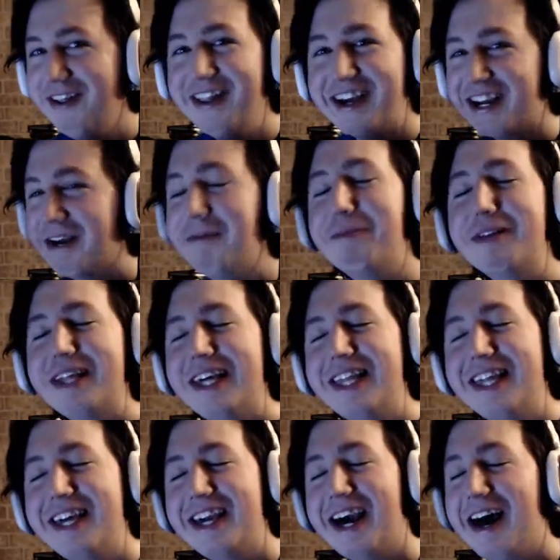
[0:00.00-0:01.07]
Like
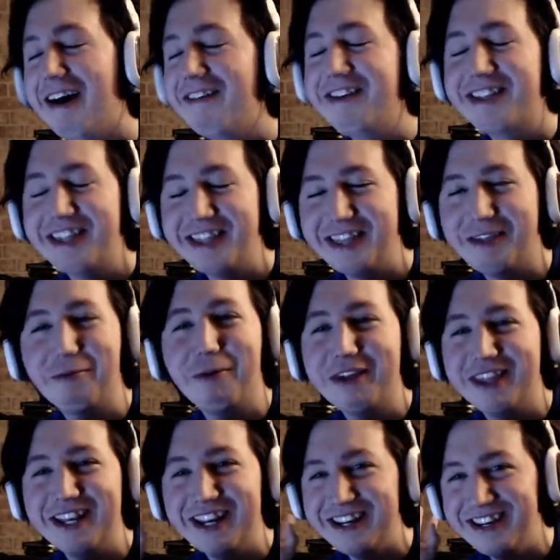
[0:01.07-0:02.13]
completely, yep. Obviously this
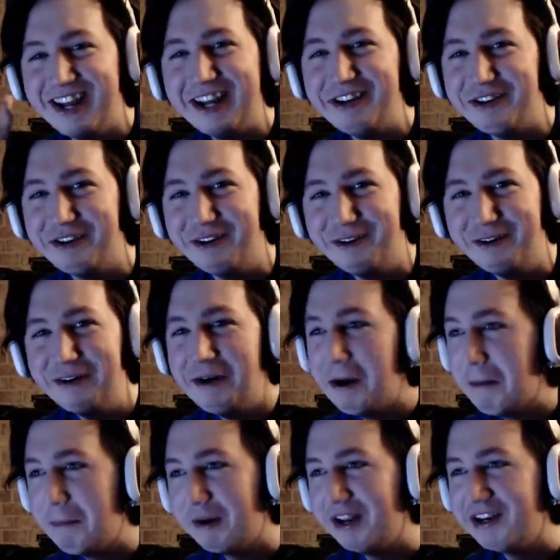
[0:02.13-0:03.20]
wasn't intentional,
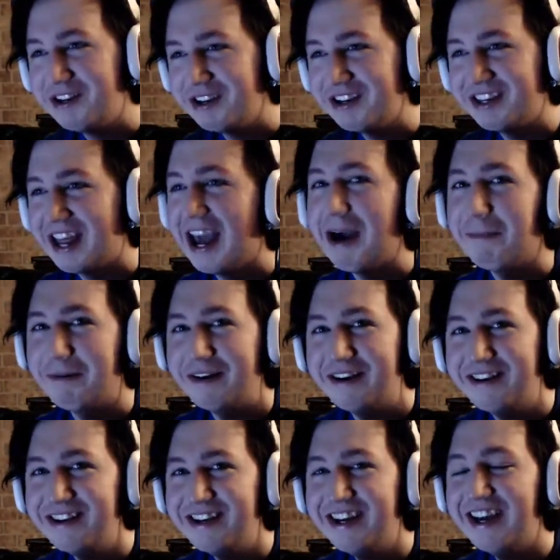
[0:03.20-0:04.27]
but it just
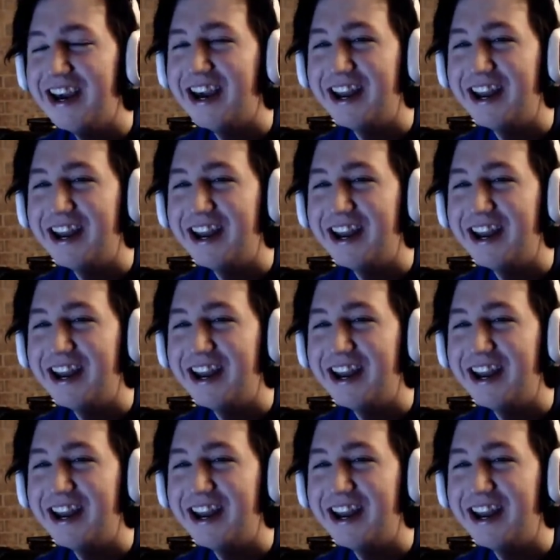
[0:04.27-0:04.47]
happened. And it